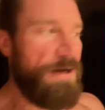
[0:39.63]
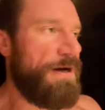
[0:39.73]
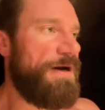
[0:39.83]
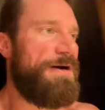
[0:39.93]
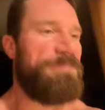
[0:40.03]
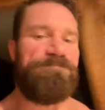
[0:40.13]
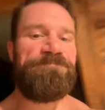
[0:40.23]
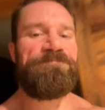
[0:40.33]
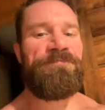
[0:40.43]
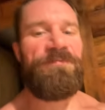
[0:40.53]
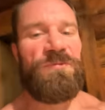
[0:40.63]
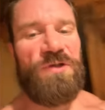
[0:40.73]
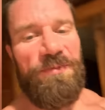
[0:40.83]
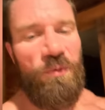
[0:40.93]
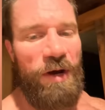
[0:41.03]
So
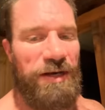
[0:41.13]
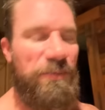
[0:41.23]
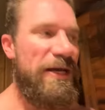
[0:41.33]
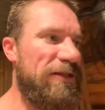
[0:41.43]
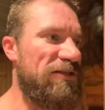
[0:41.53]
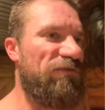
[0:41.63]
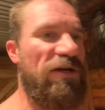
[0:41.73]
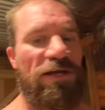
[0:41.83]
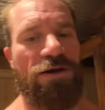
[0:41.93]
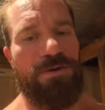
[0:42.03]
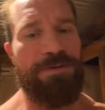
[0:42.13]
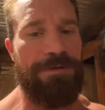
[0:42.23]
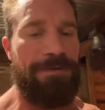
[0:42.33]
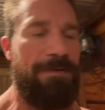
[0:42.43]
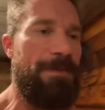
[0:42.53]
I've been wanting to make this video
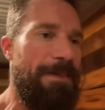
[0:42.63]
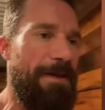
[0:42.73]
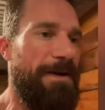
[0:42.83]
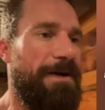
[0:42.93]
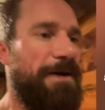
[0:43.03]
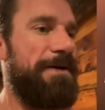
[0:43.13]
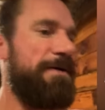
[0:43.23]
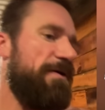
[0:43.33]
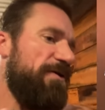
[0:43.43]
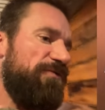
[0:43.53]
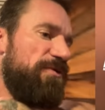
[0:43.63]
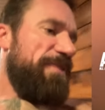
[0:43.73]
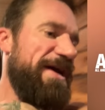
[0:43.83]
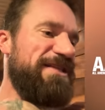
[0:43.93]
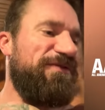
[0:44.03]
for the
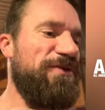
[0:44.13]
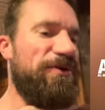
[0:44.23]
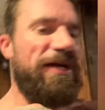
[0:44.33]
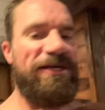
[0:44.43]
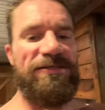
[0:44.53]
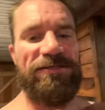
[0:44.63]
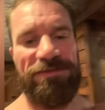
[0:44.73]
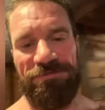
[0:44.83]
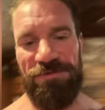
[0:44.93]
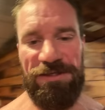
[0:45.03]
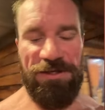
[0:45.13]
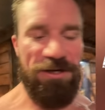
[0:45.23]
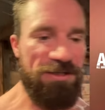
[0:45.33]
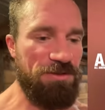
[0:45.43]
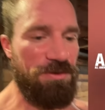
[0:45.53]
past few days and finally
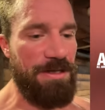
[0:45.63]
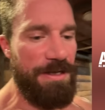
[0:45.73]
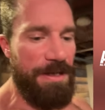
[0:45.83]
got to it.